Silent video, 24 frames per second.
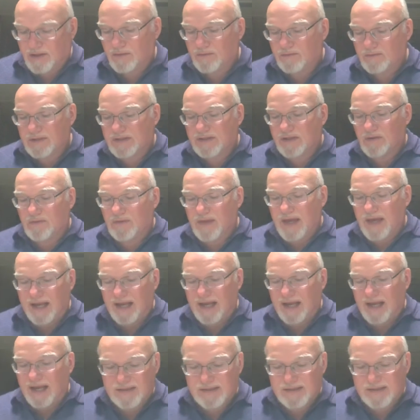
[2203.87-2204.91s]
So
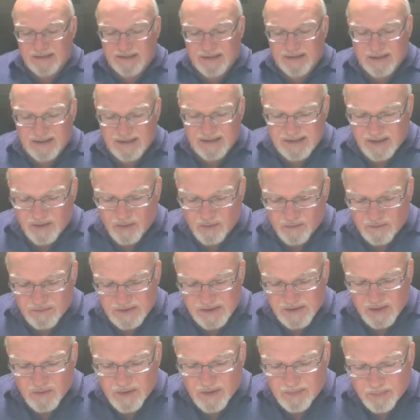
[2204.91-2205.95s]
that is
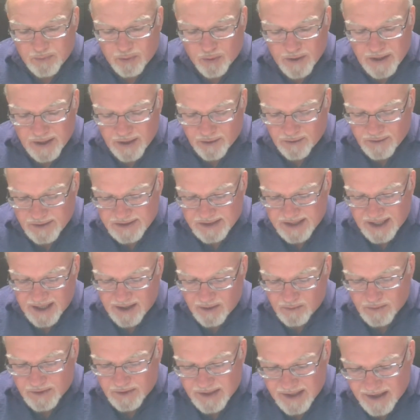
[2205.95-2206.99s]
so the
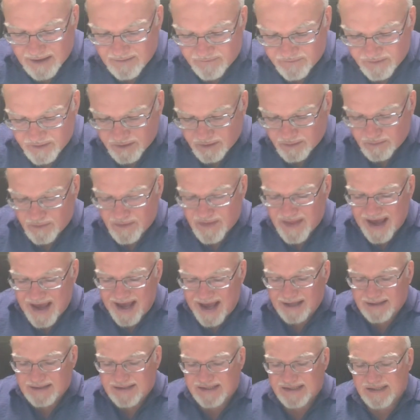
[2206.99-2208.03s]
preterists, how would they view
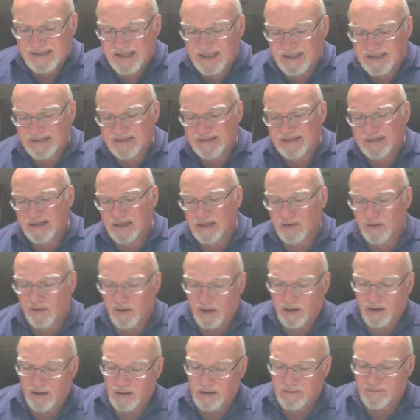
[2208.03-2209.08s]
that sixth
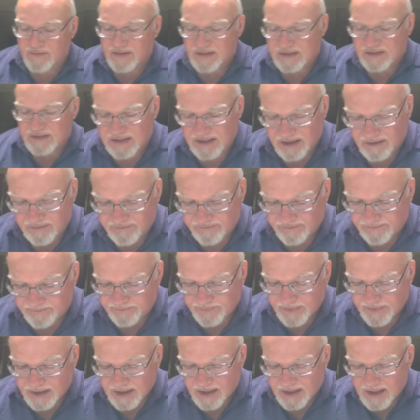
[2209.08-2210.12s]
seal, all of this stuff?
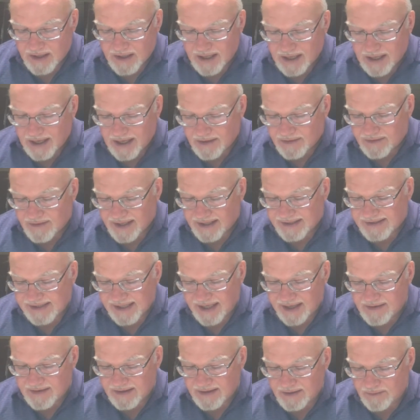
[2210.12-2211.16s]

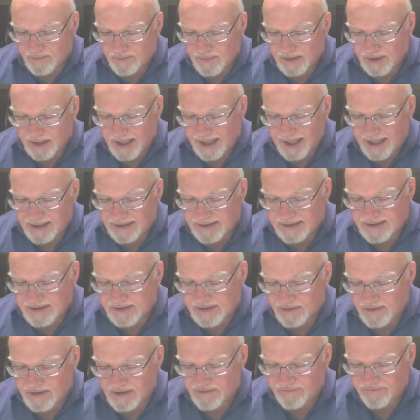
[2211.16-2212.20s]
They say that it
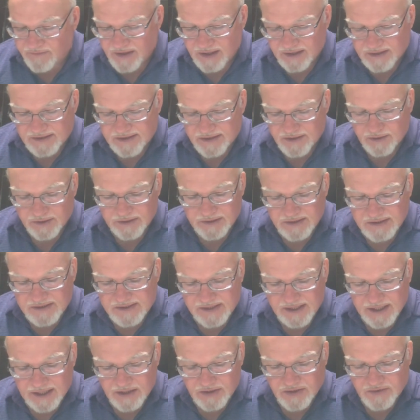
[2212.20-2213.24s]
relates to the events during
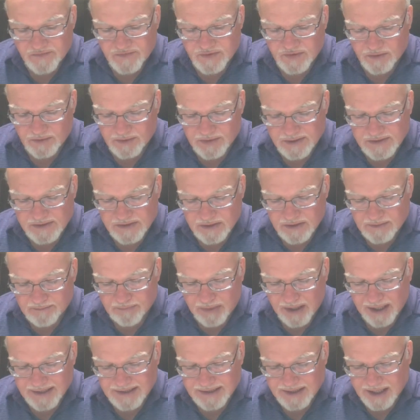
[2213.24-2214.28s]
the siege of
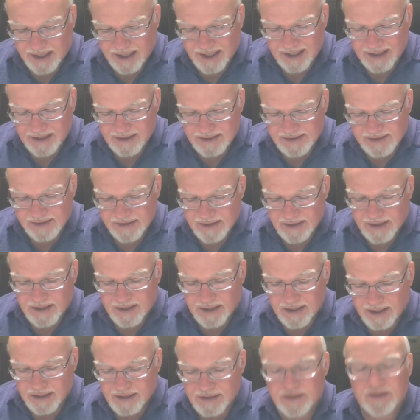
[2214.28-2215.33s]
Jerusalem by Titus
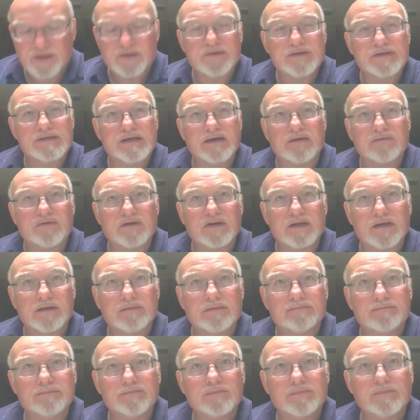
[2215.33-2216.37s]
in year
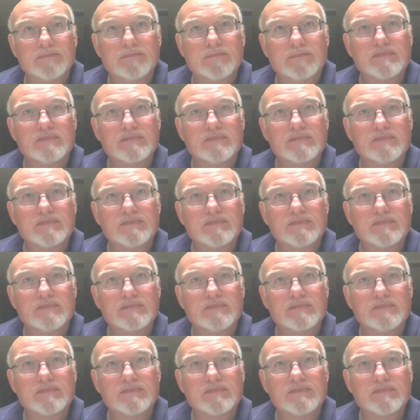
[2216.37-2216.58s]
70.